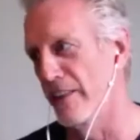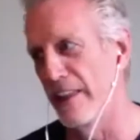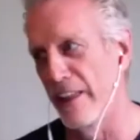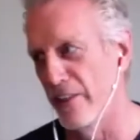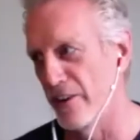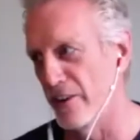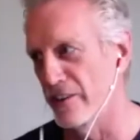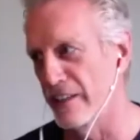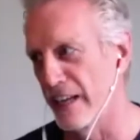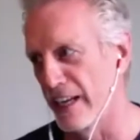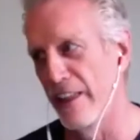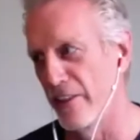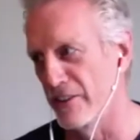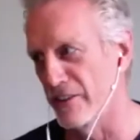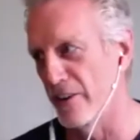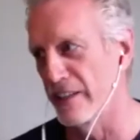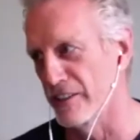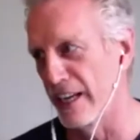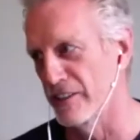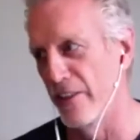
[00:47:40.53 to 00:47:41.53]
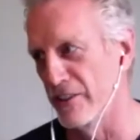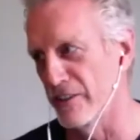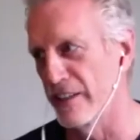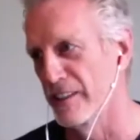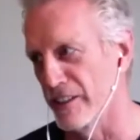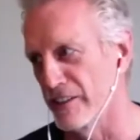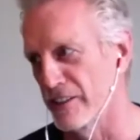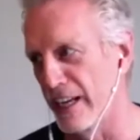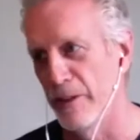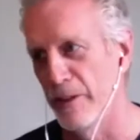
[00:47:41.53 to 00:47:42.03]
that they're dangerous,
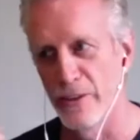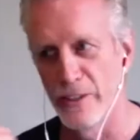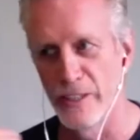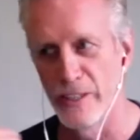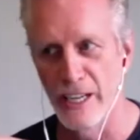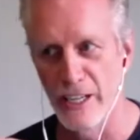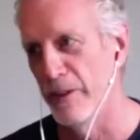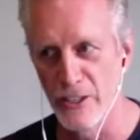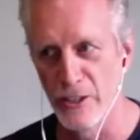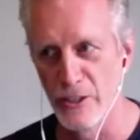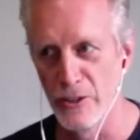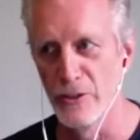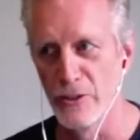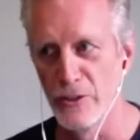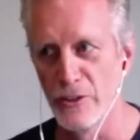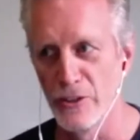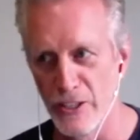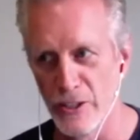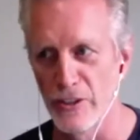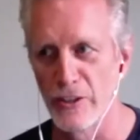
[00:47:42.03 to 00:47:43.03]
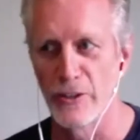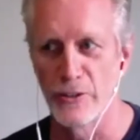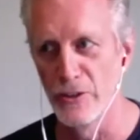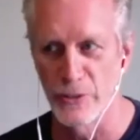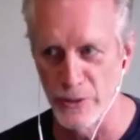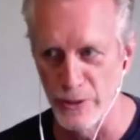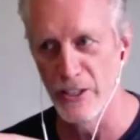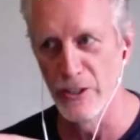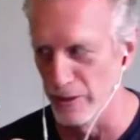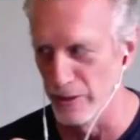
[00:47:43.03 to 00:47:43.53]
but they're not you. You're the
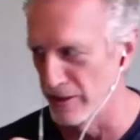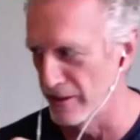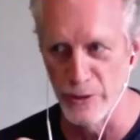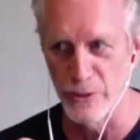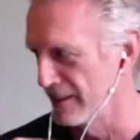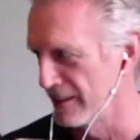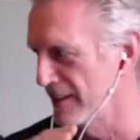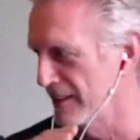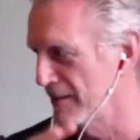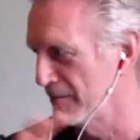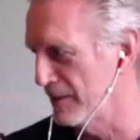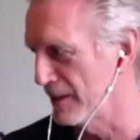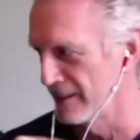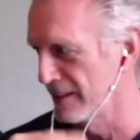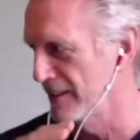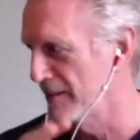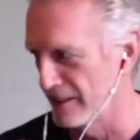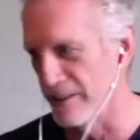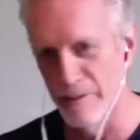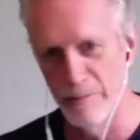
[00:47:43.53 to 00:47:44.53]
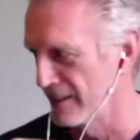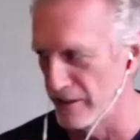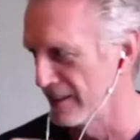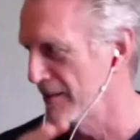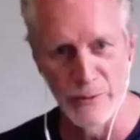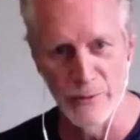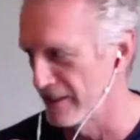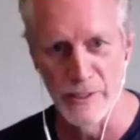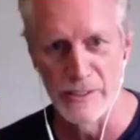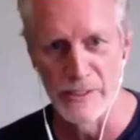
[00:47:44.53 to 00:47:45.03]
truth, but they're the
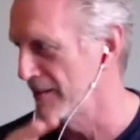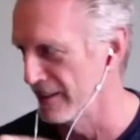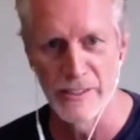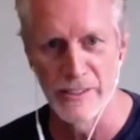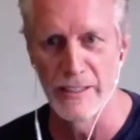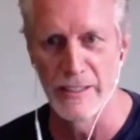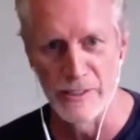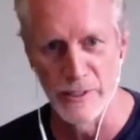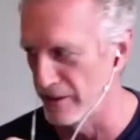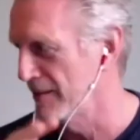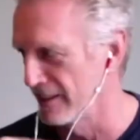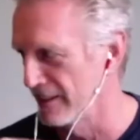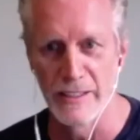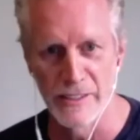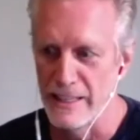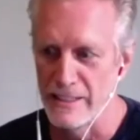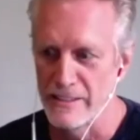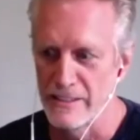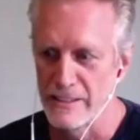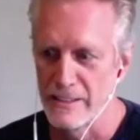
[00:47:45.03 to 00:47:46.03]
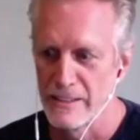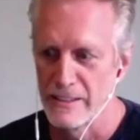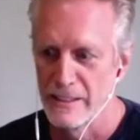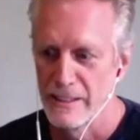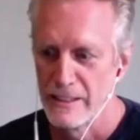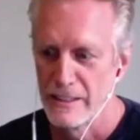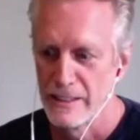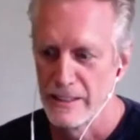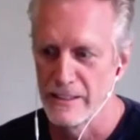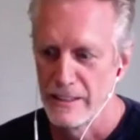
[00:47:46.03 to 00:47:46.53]
bad ones. And that there's
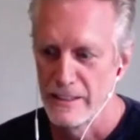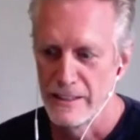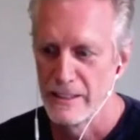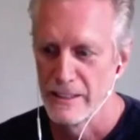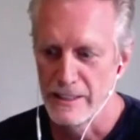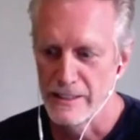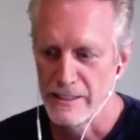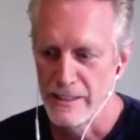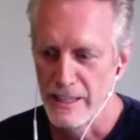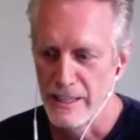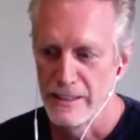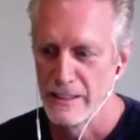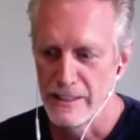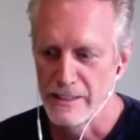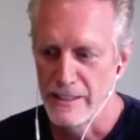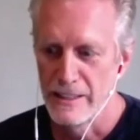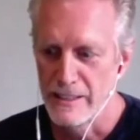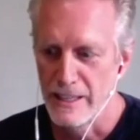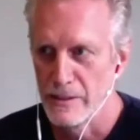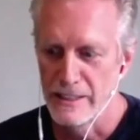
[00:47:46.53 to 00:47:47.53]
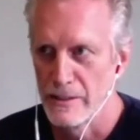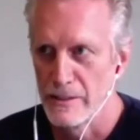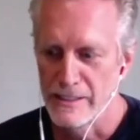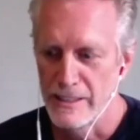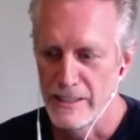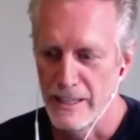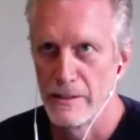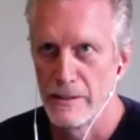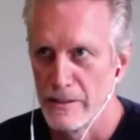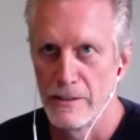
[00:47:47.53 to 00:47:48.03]
that's how
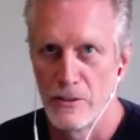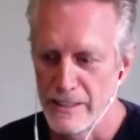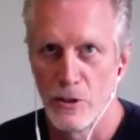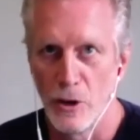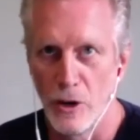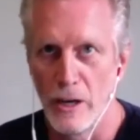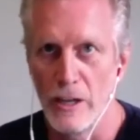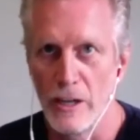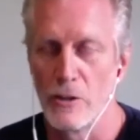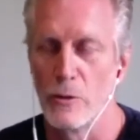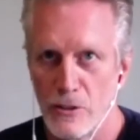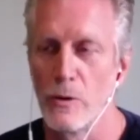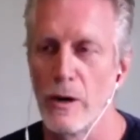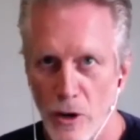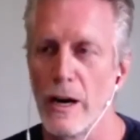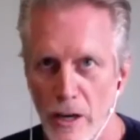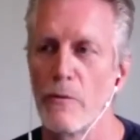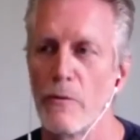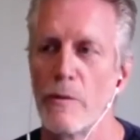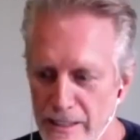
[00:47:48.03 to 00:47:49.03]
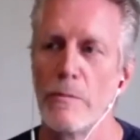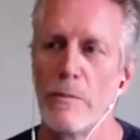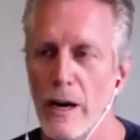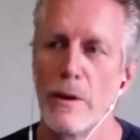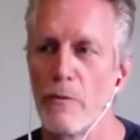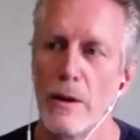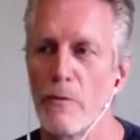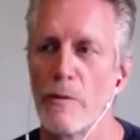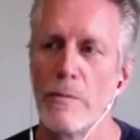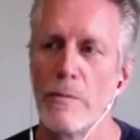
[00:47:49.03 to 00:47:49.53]
caught you, you are. Just I described re-